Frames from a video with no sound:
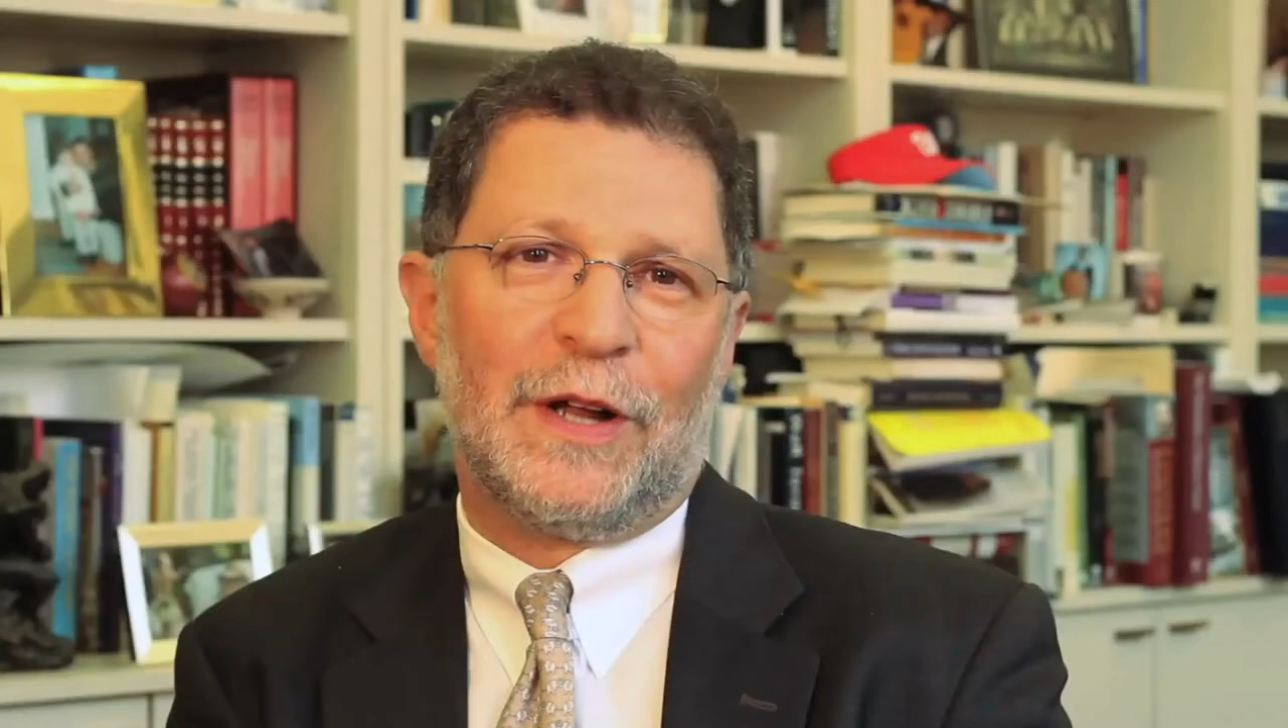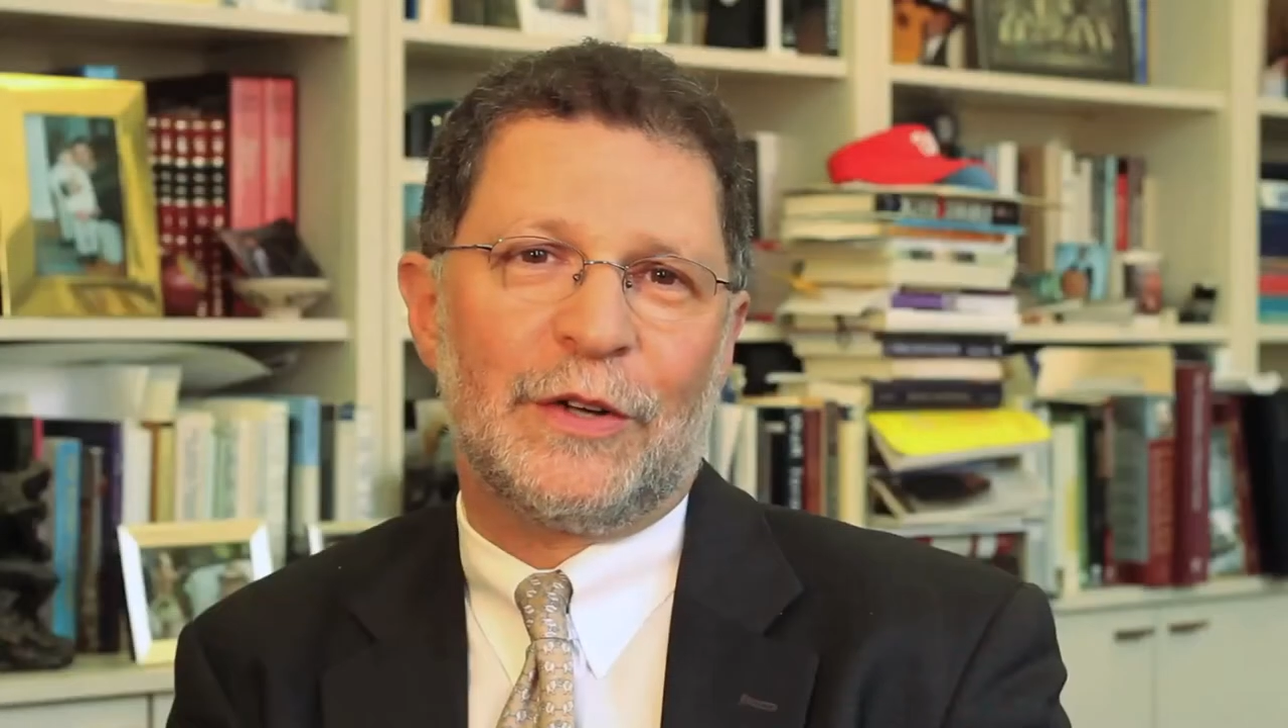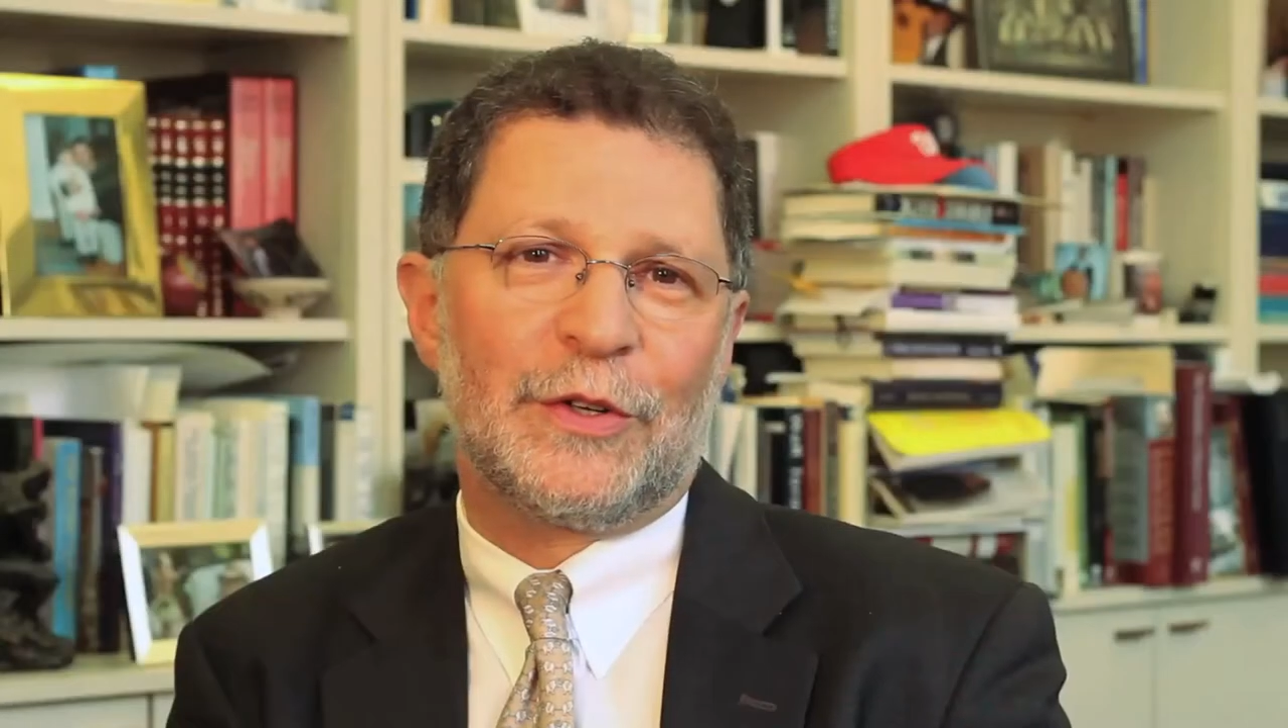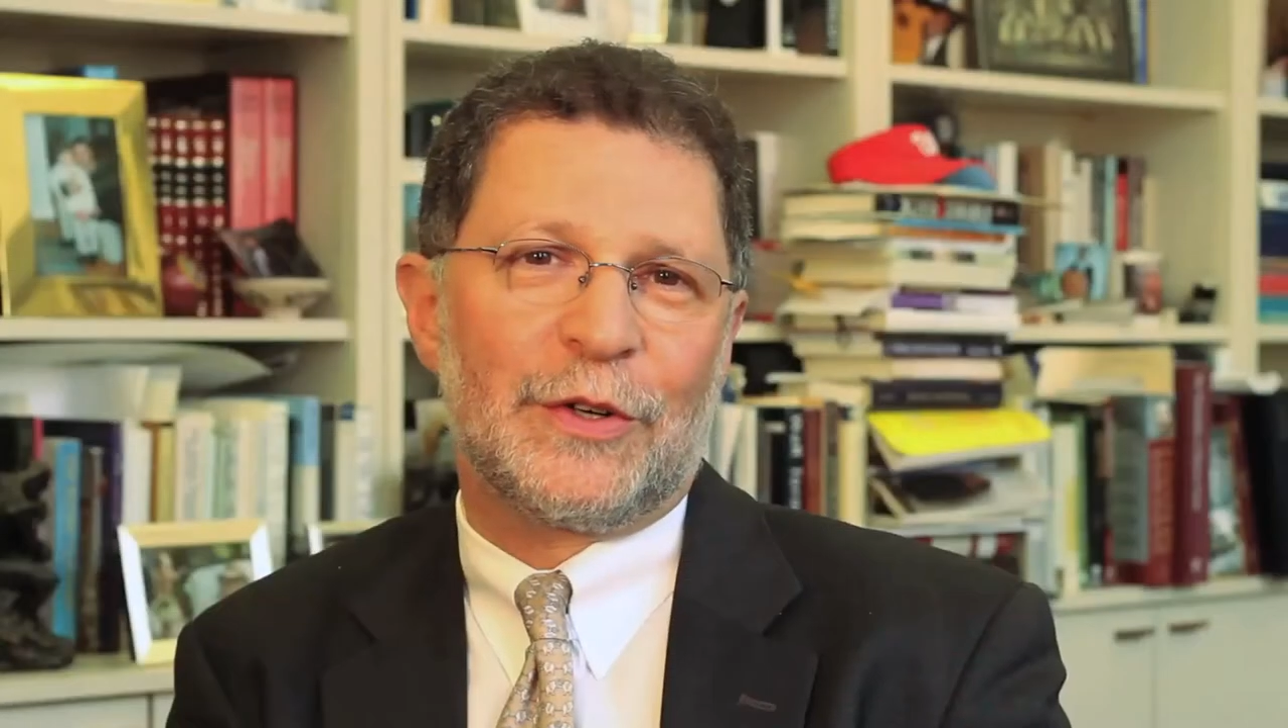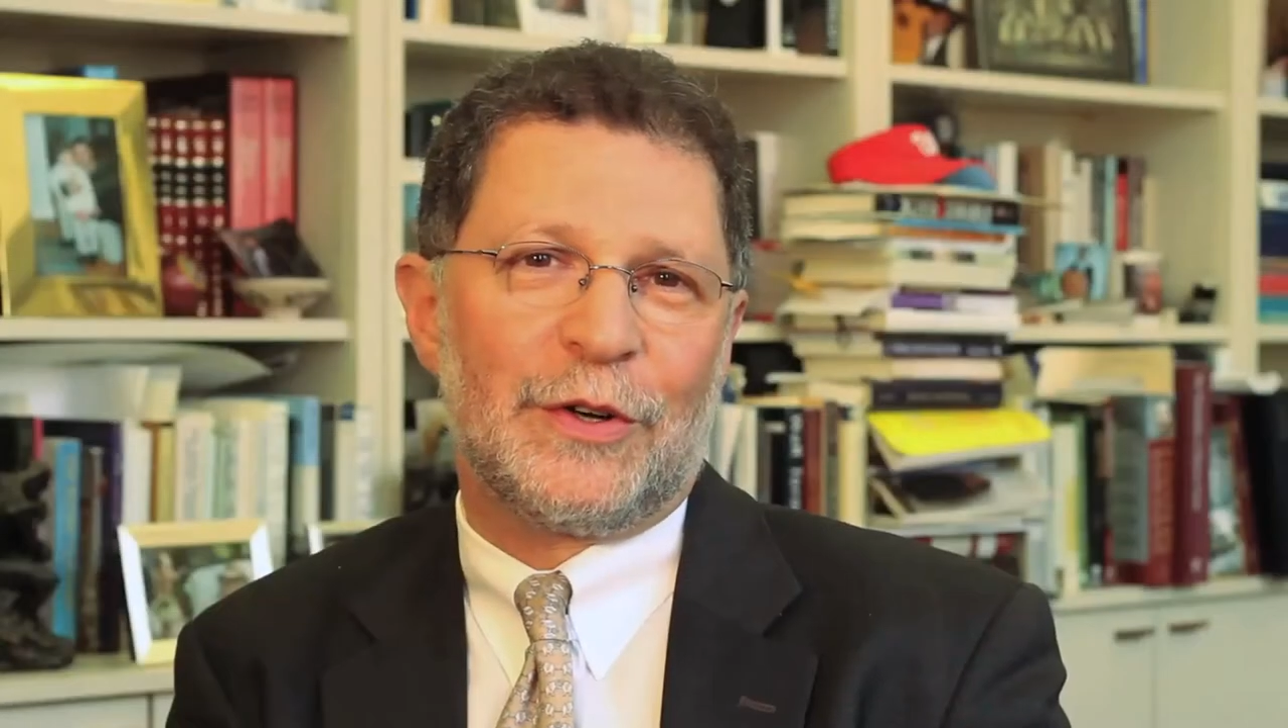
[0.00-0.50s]

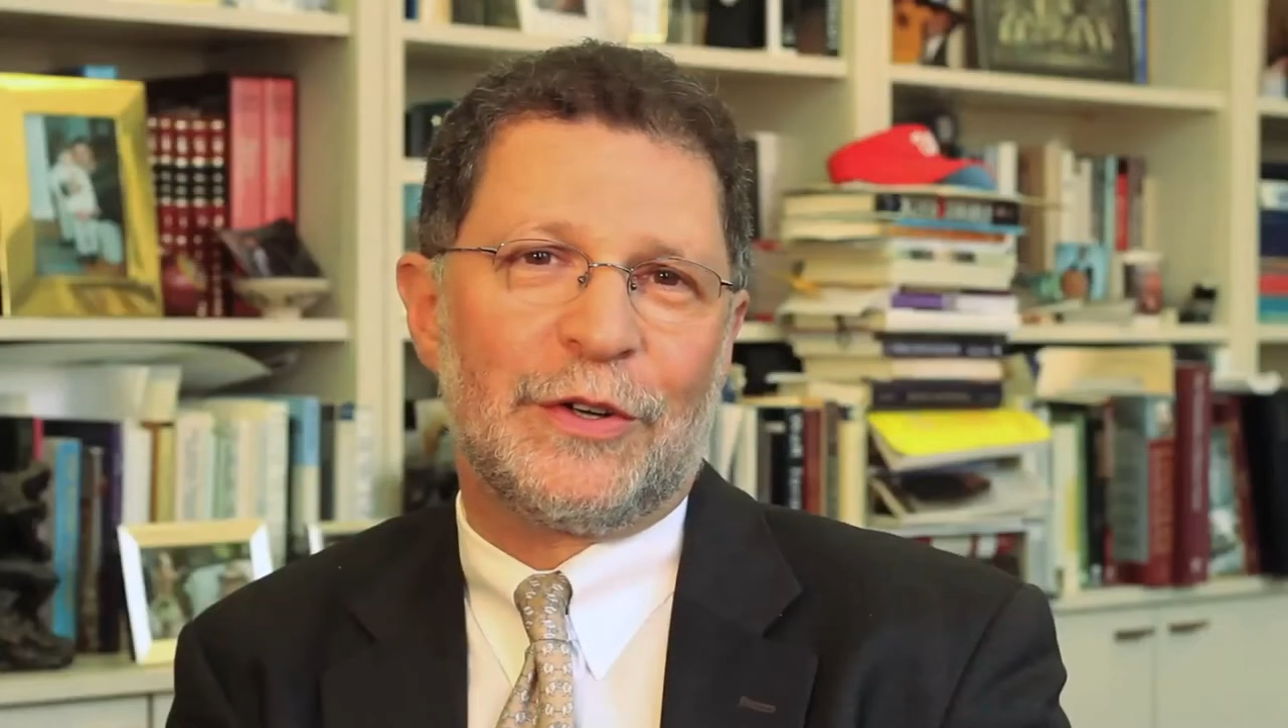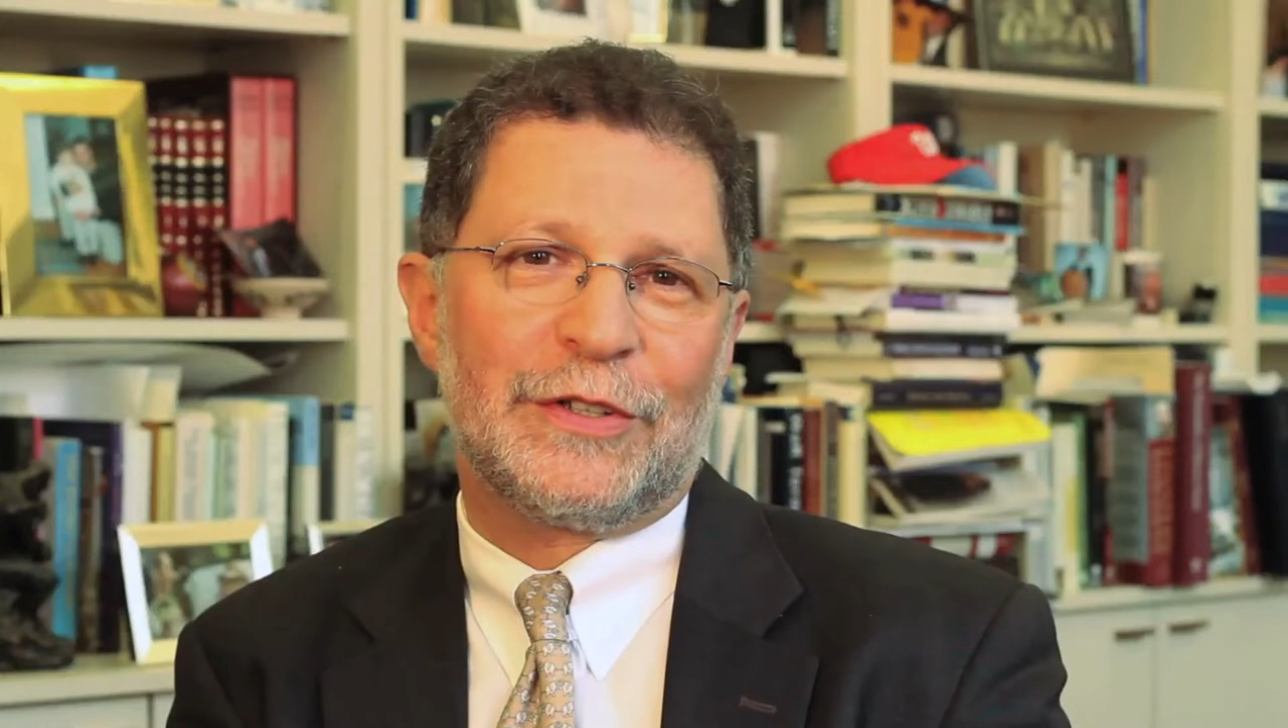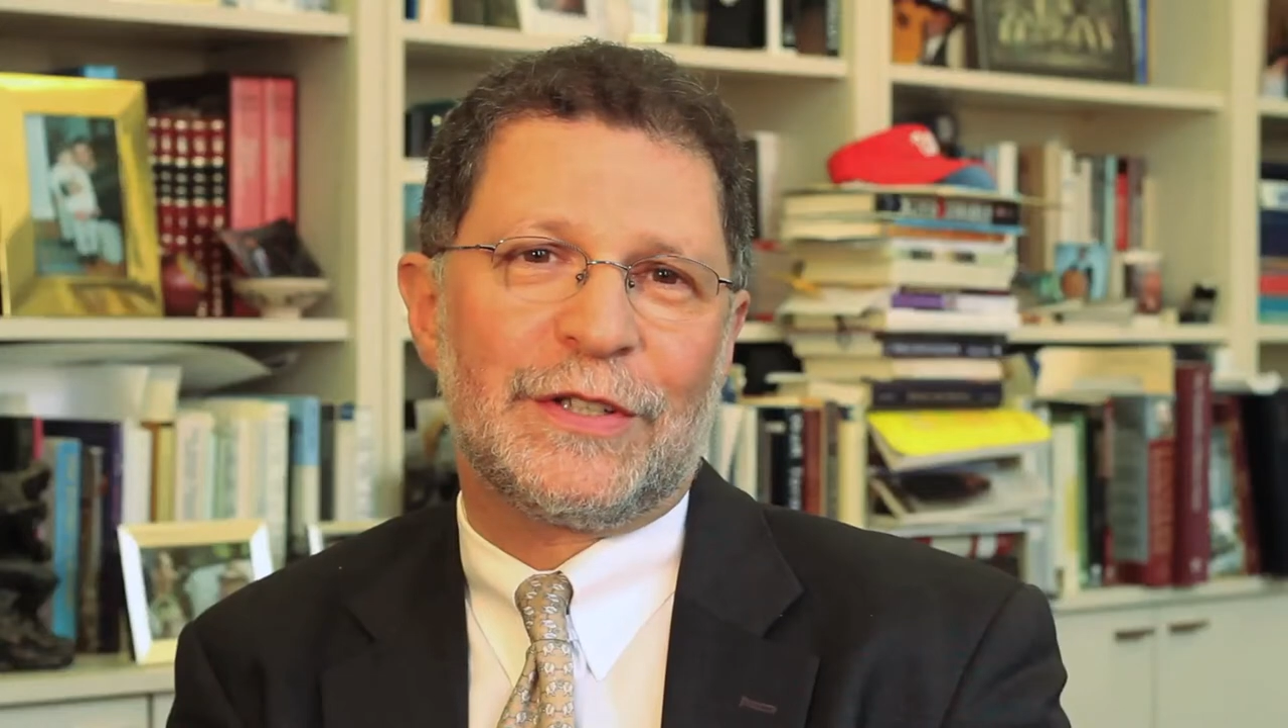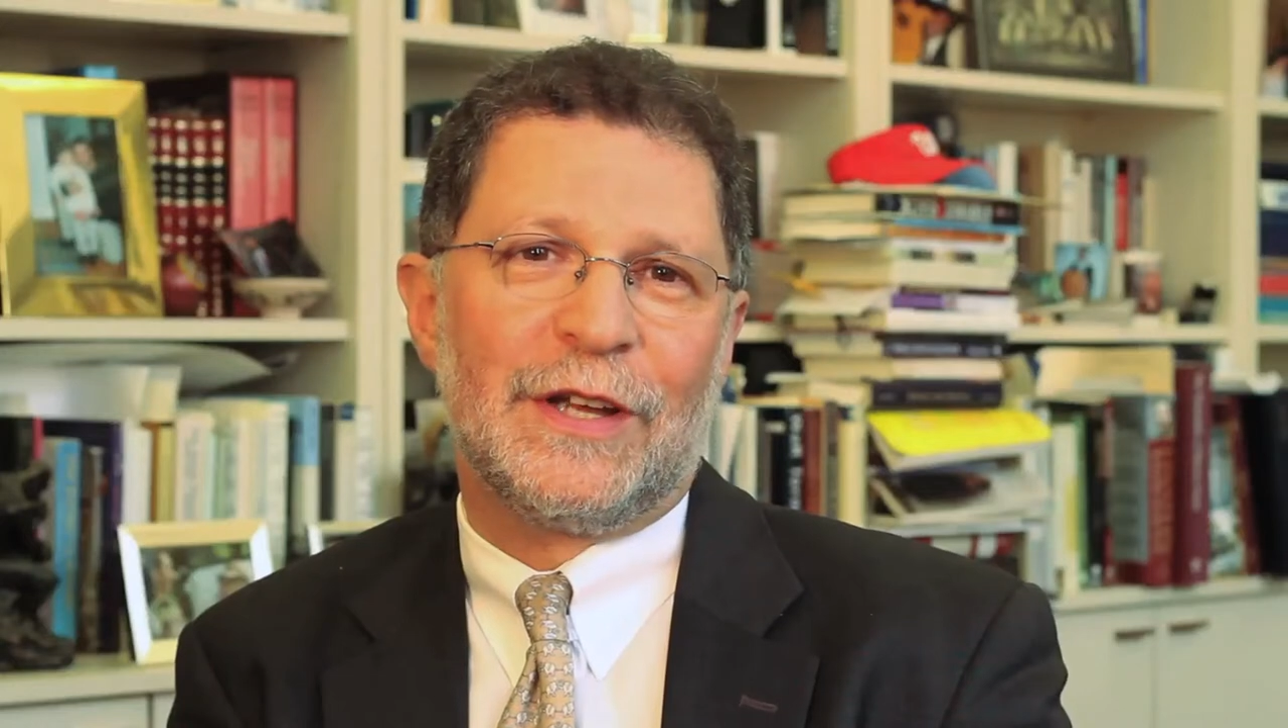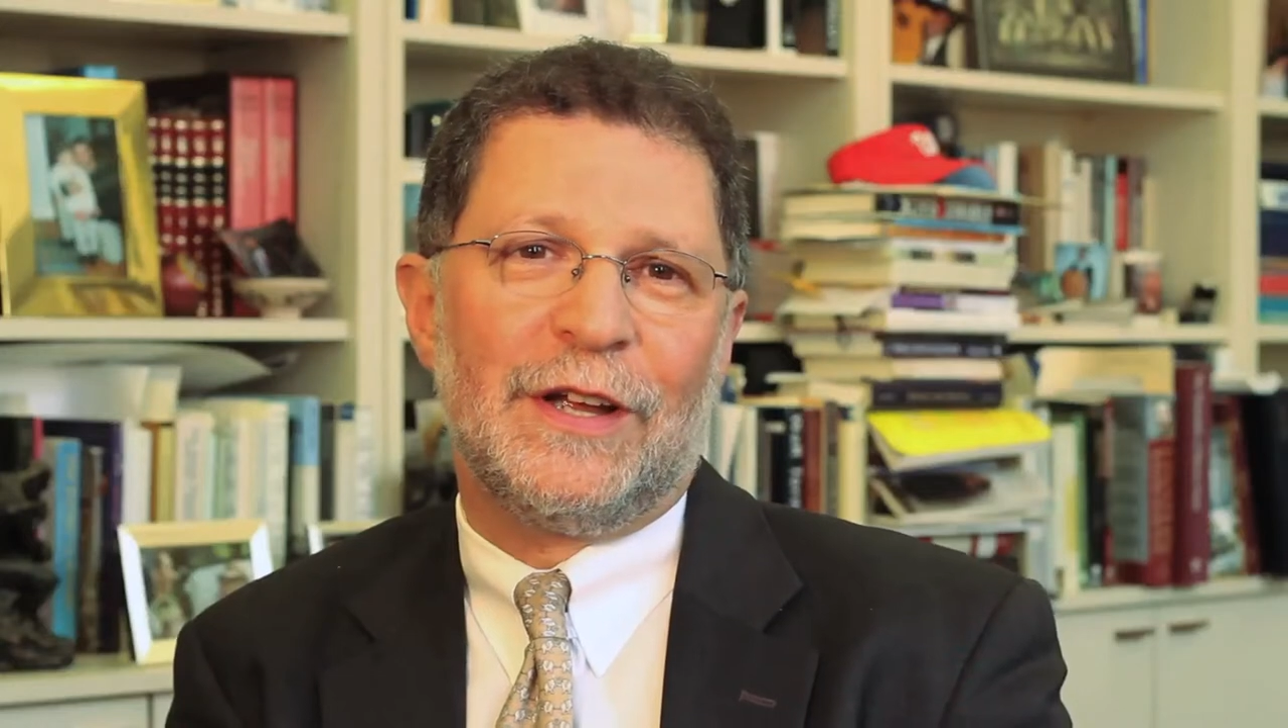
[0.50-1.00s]
undergirds